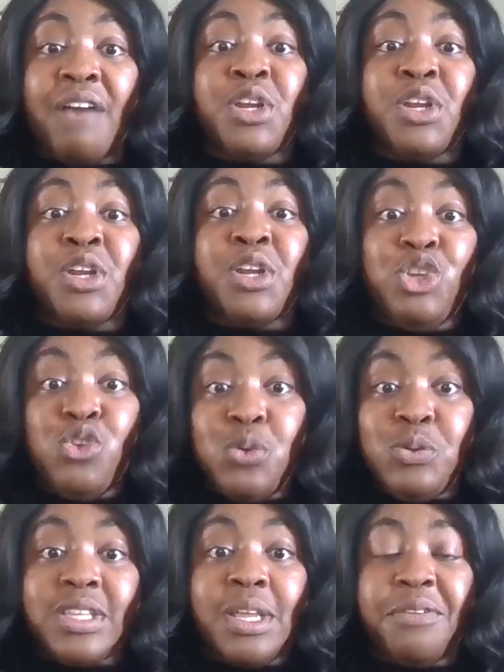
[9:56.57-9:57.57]
and how we
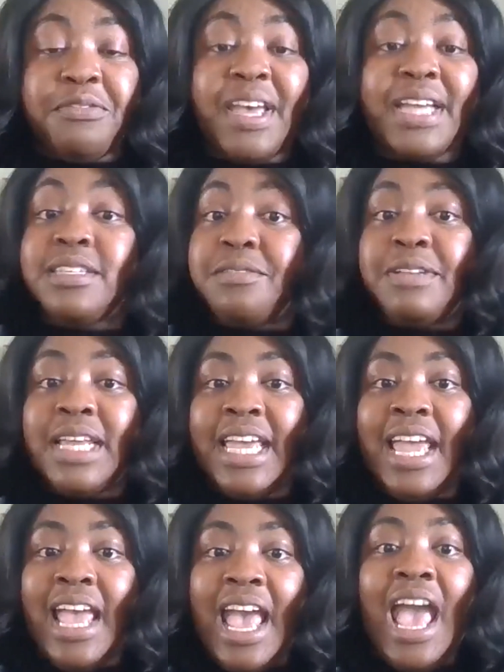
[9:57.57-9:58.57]
use them effectively.